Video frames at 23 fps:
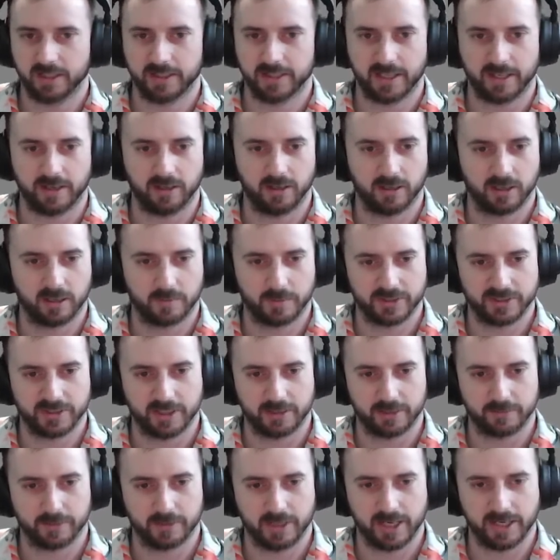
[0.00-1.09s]
that 100%
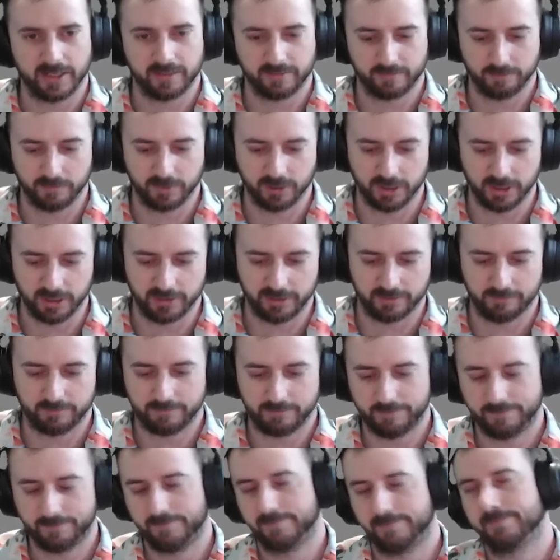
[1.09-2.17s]
right, but
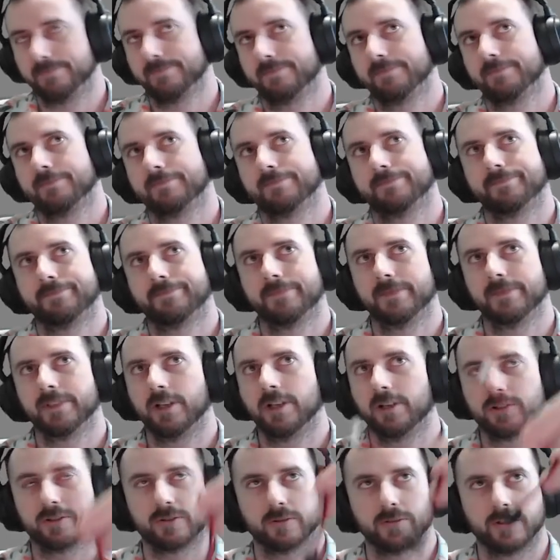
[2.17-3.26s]

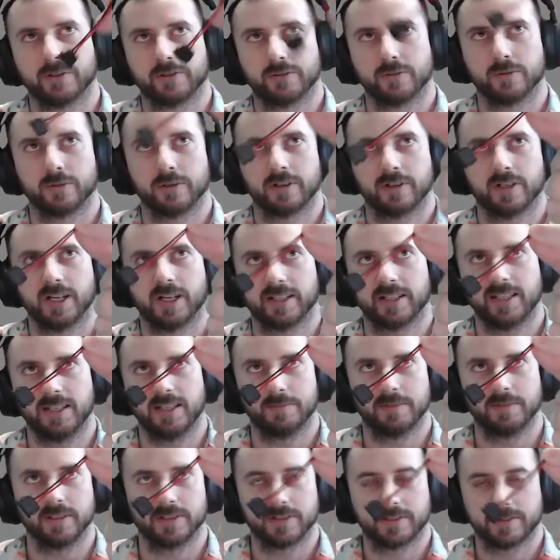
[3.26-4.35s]
long story short, I keep
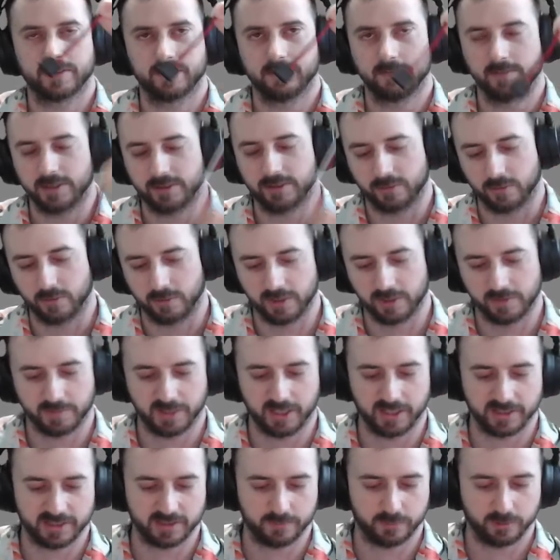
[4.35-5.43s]
this as short as
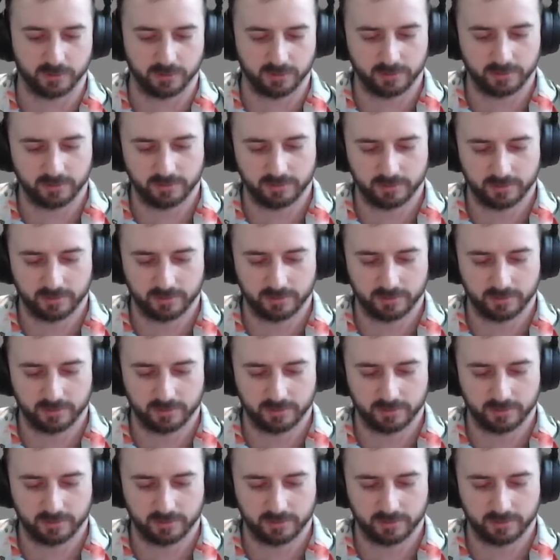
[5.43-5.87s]
possible.